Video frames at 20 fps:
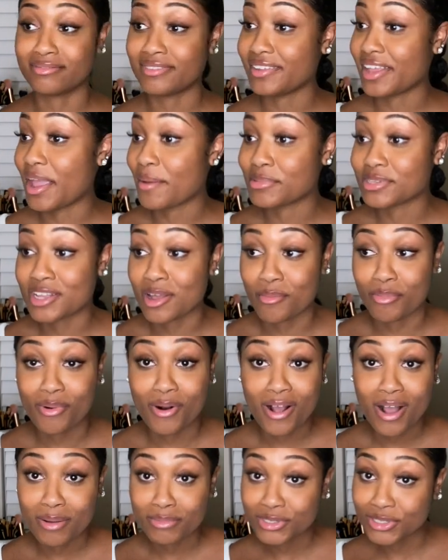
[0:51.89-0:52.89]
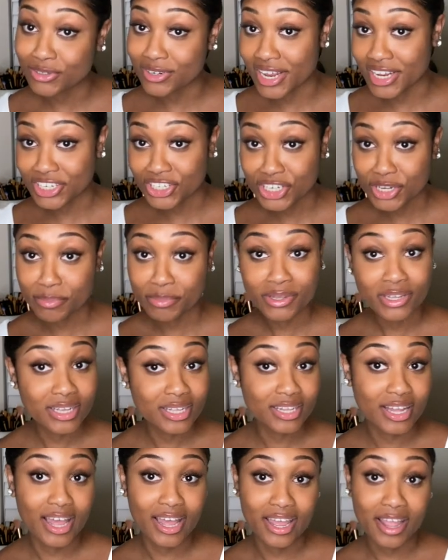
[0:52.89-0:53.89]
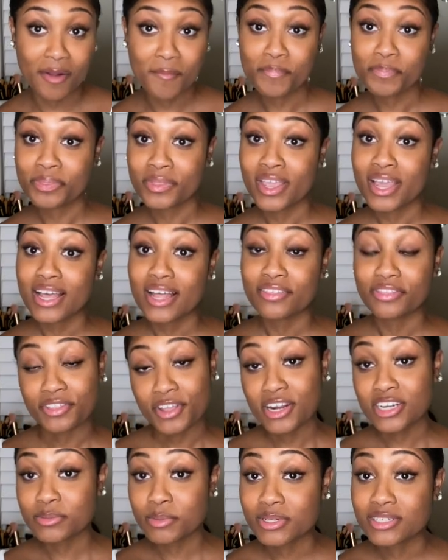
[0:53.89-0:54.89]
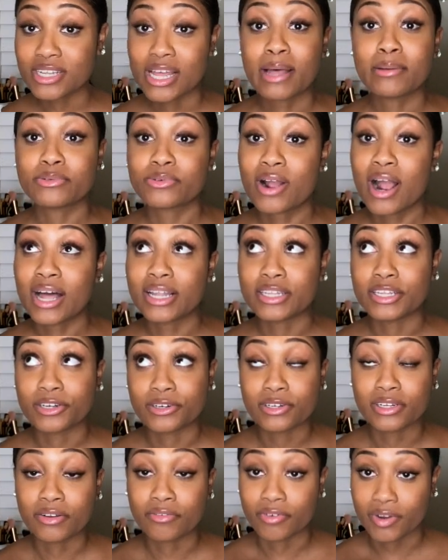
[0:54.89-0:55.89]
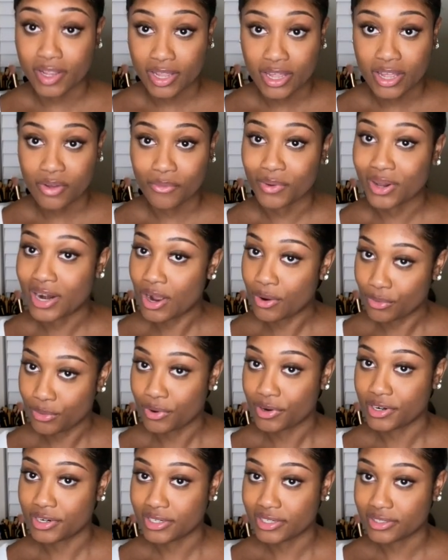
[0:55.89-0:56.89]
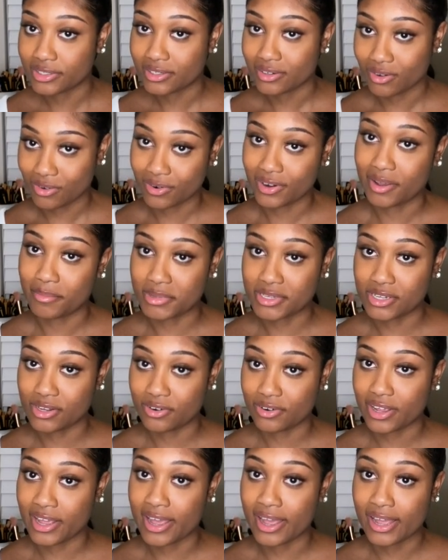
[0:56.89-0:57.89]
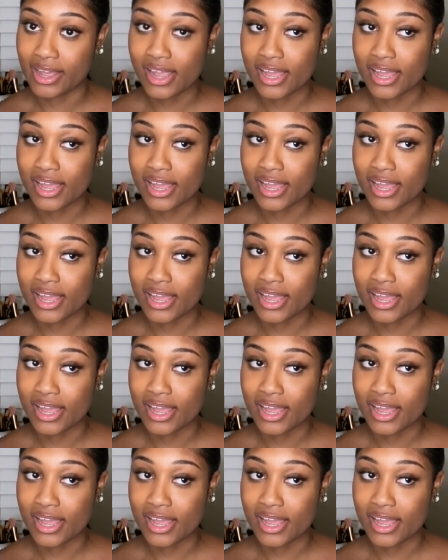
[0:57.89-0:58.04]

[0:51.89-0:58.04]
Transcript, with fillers: Amazon Prime two day shipping, like there's been times where I literally forget what I ordered on Amazon, okay?